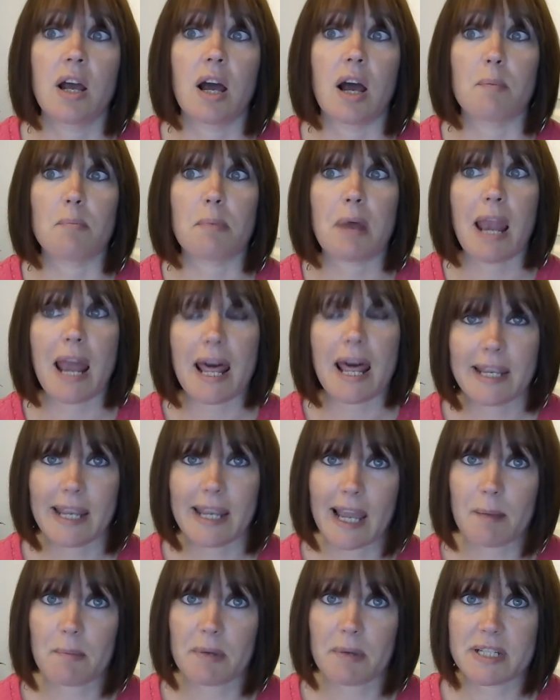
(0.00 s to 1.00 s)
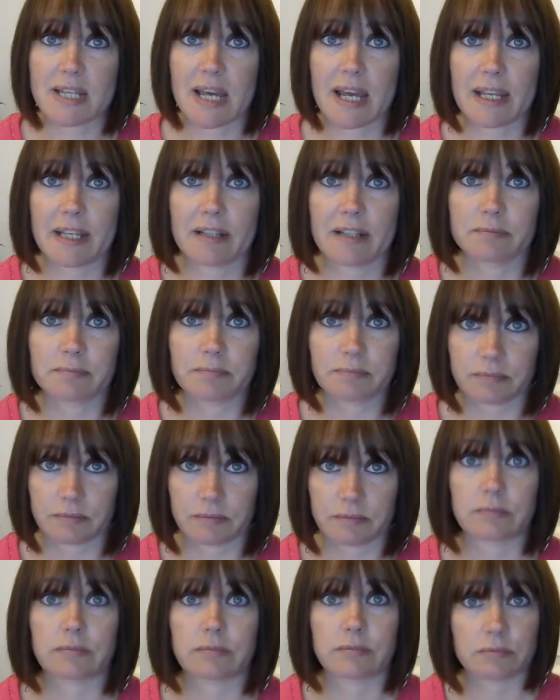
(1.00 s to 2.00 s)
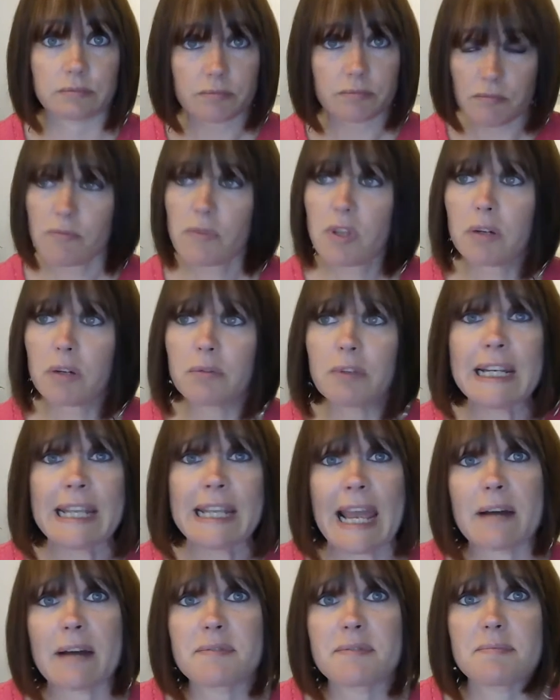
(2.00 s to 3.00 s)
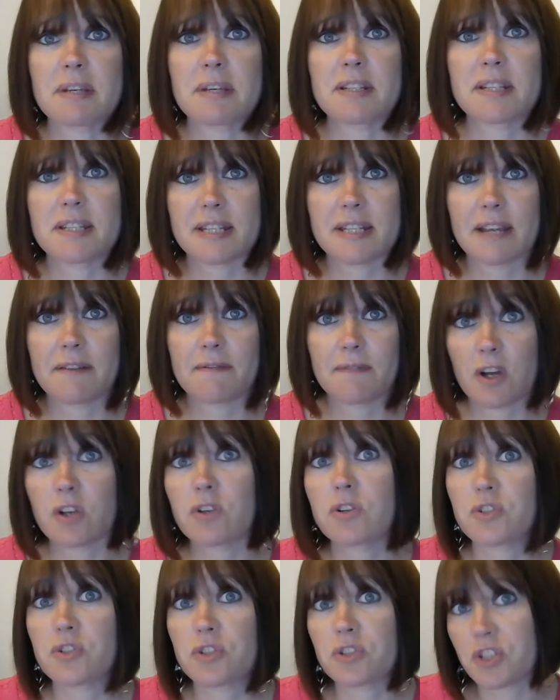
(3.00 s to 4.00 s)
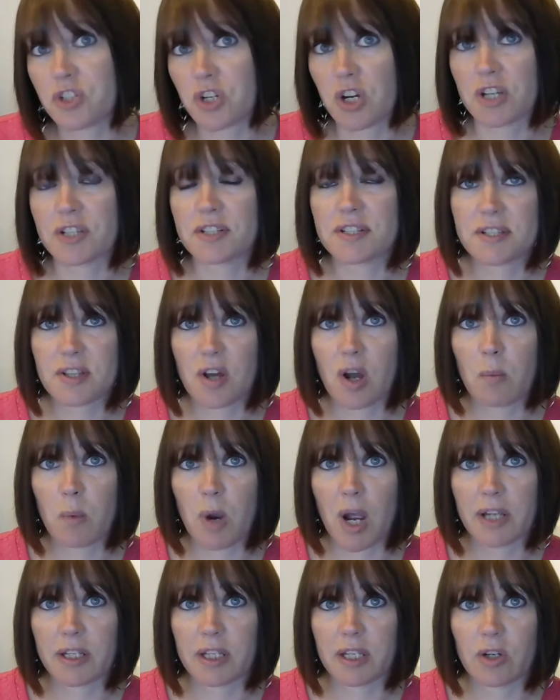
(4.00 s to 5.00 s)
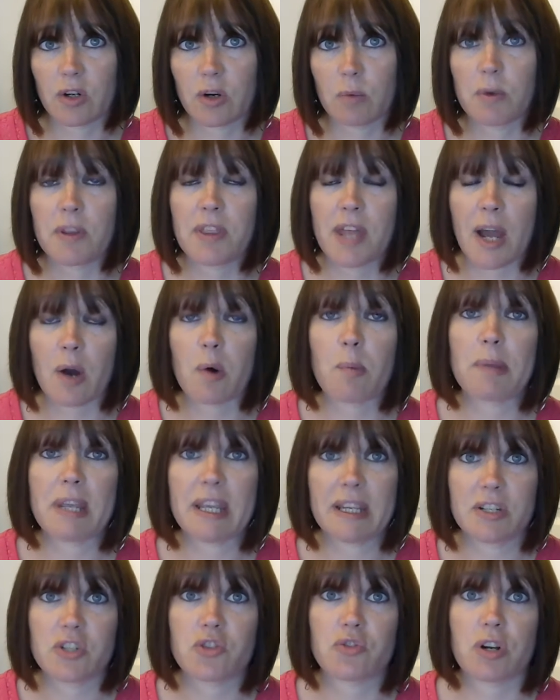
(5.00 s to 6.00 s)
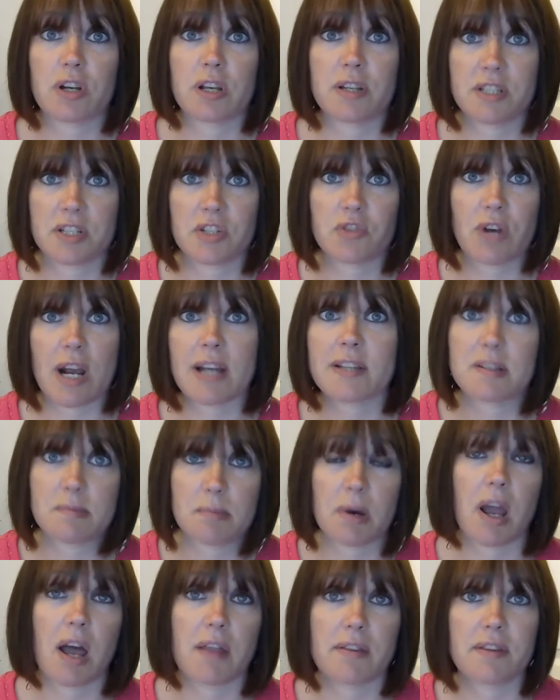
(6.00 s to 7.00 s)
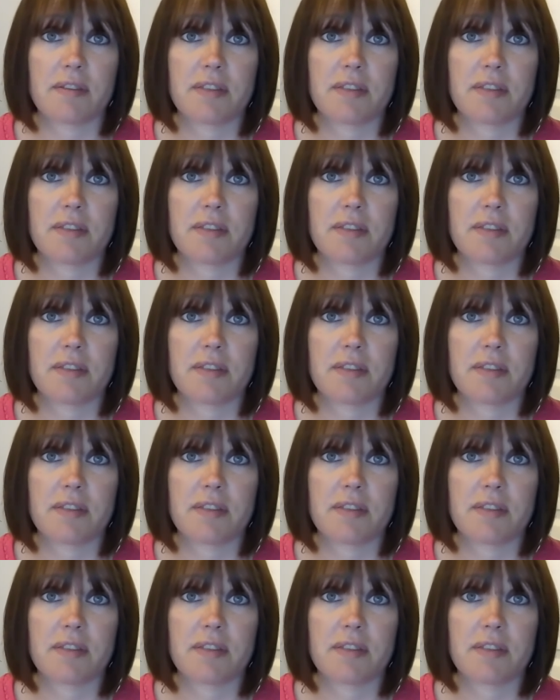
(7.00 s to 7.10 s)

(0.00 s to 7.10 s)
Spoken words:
And planning out my day really helps me to stay focused on the tasks that I'm working on without being distracted by other